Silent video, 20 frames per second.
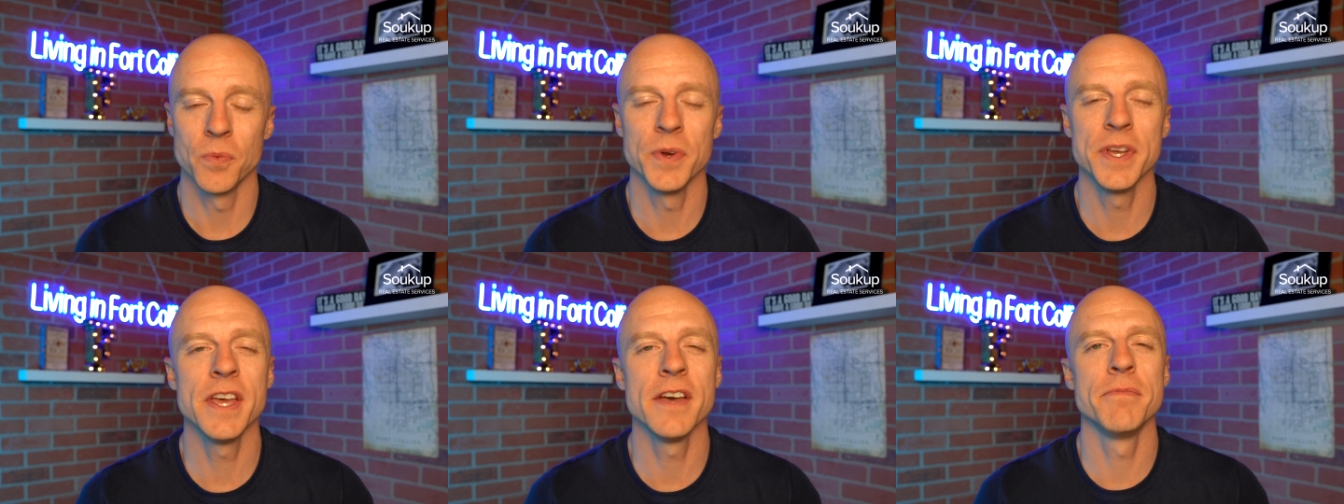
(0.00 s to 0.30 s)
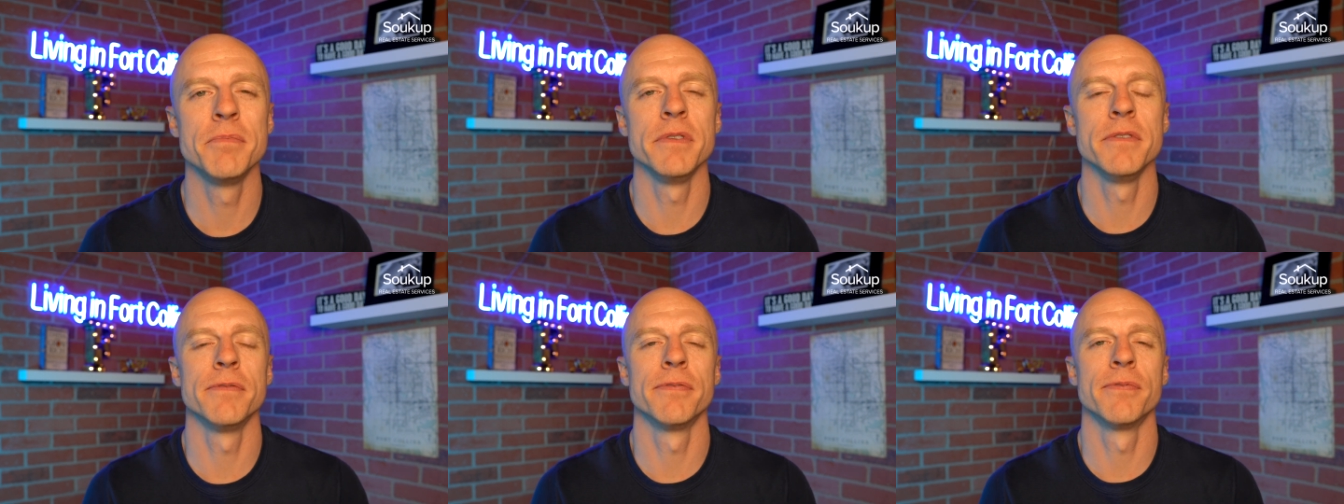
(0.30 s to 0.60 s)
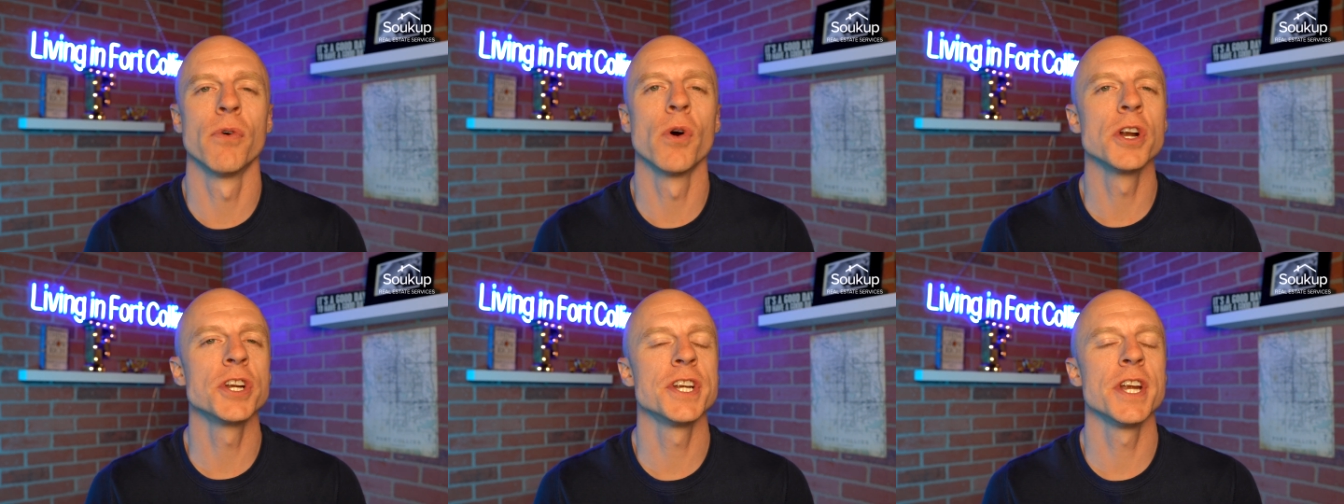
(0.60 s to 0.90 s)
we have been
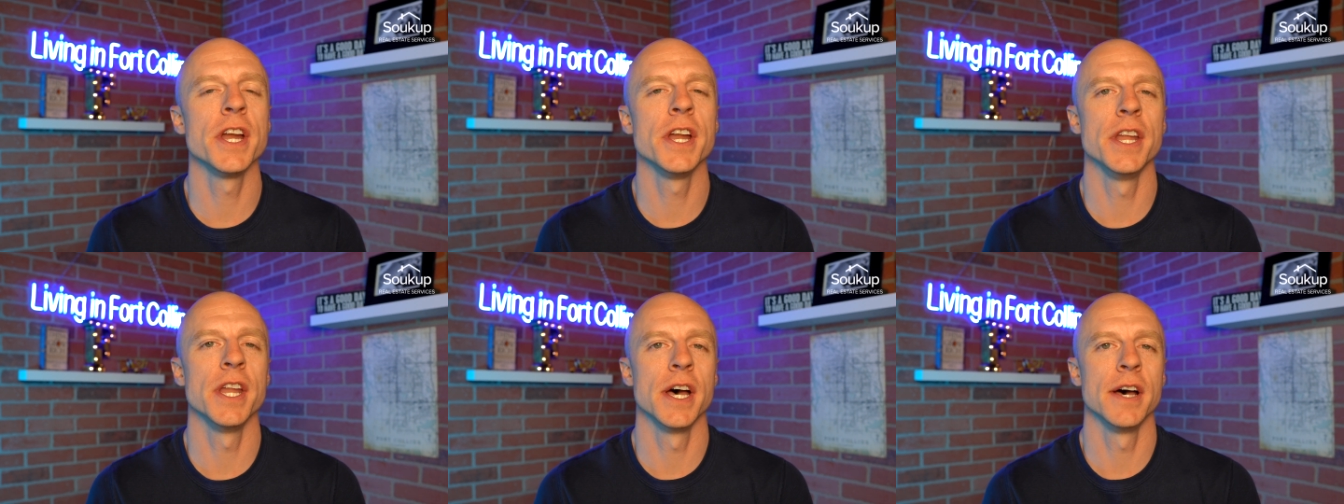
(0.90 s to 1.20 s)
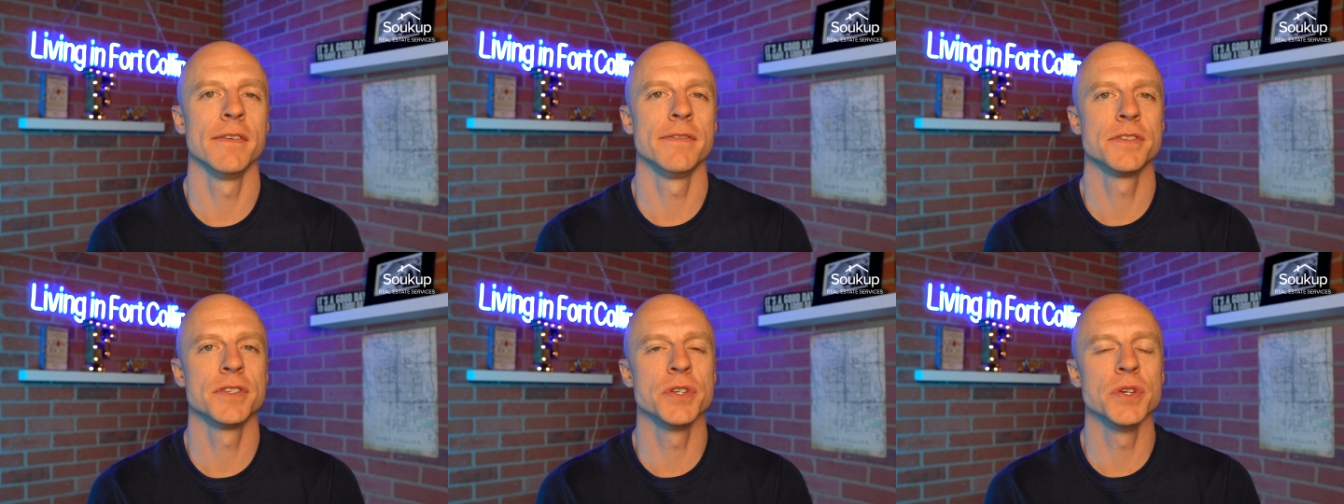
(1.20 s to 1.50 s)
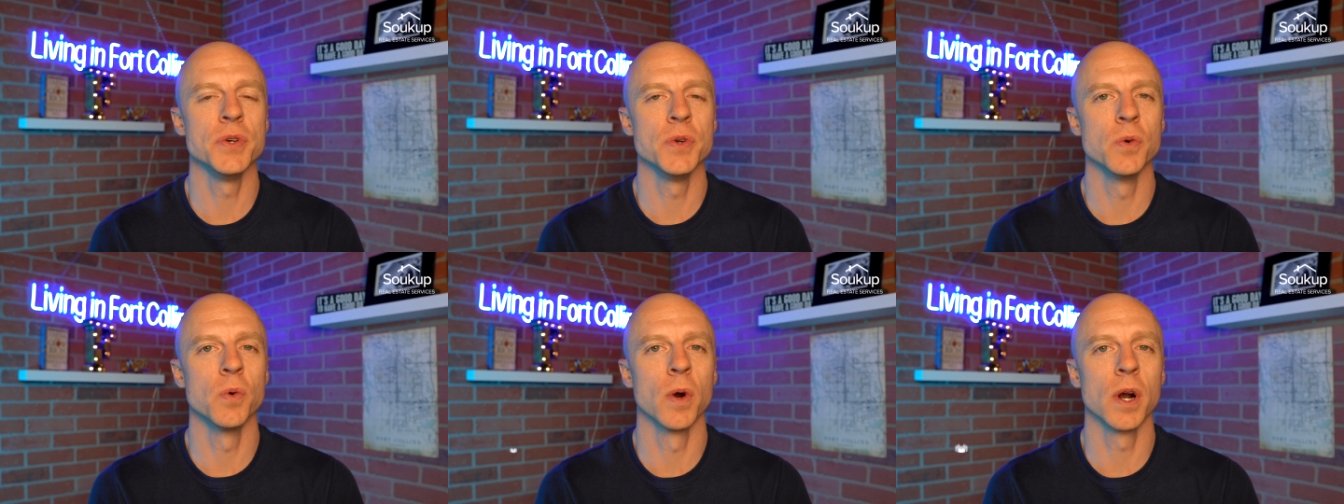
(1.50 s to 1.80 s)
fortunate enough
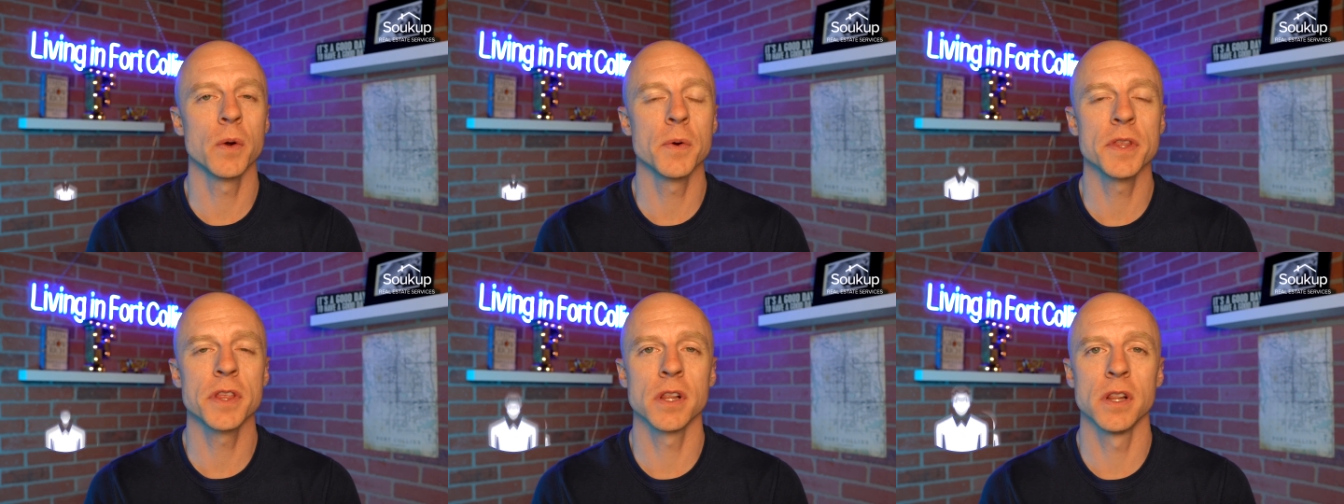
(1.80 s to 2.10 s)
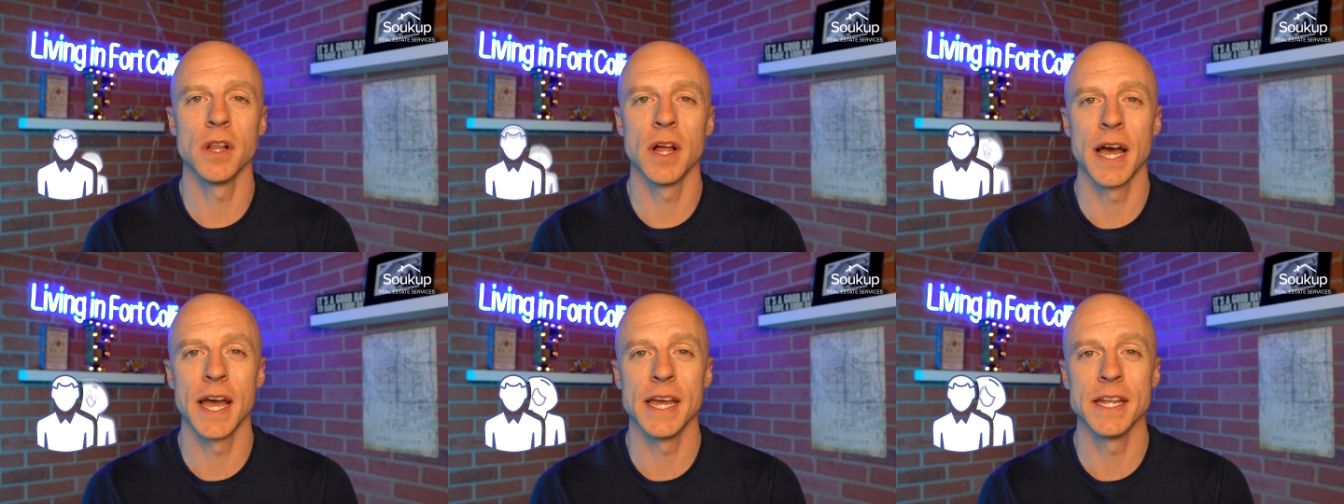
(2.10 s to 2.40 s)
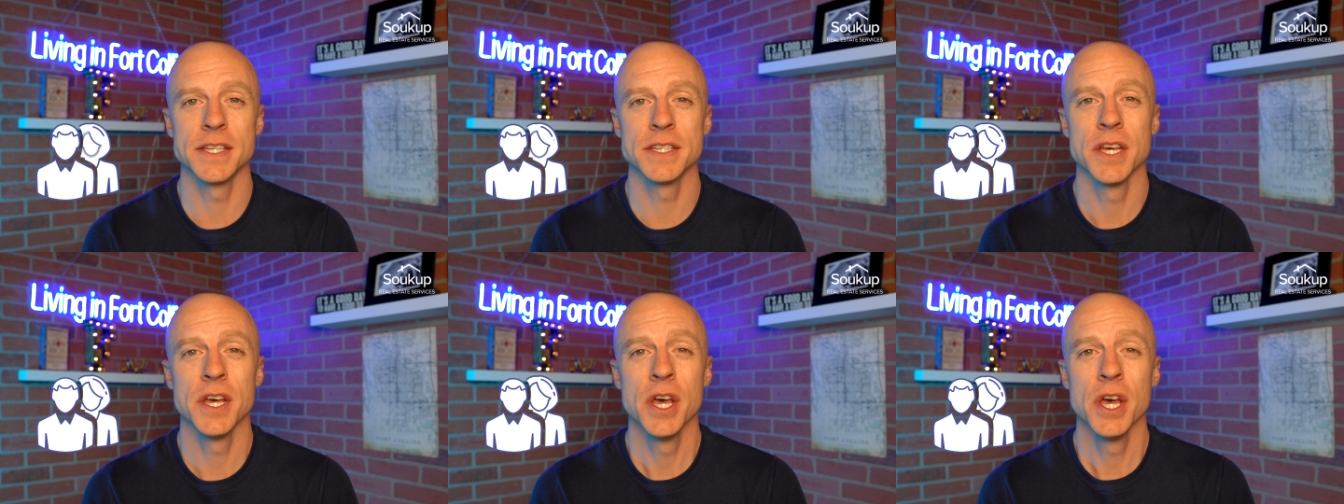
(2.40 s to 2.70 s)
to work with
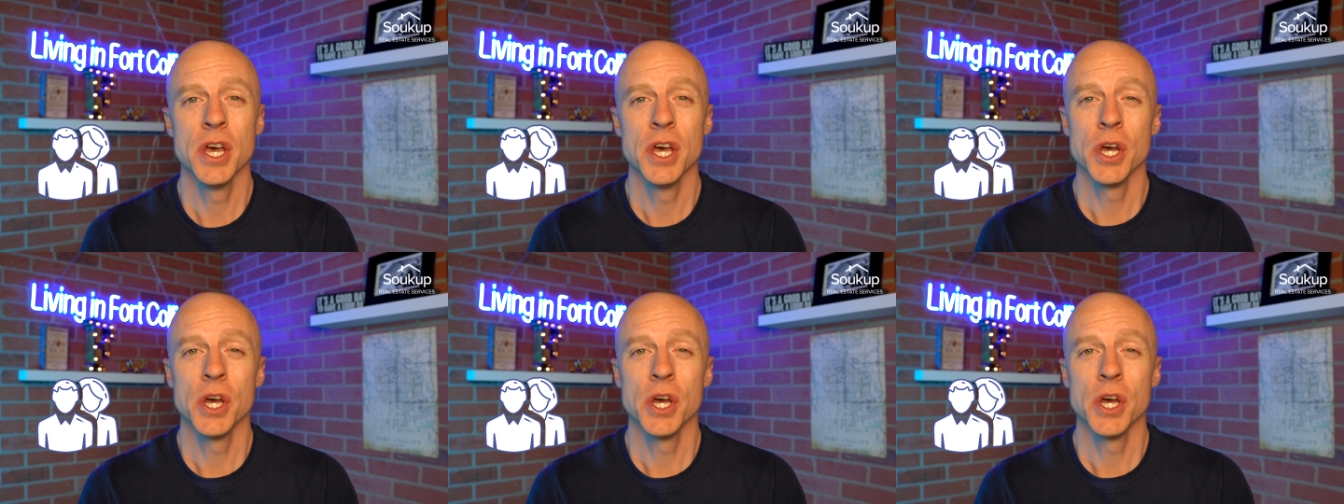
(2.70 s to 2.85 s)
clients